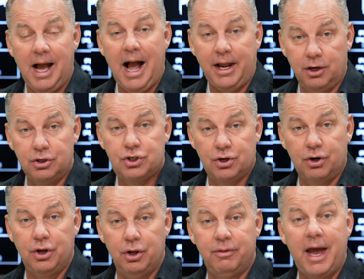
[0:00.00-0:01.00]
I can
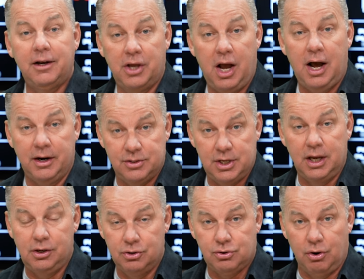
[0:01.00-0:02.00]
assure you that God is
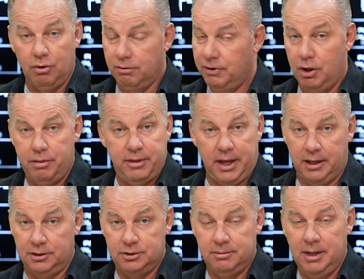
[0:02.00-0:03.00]
in control of all
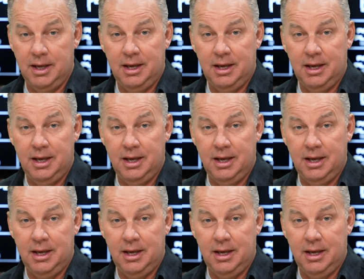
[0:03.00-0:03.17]
things.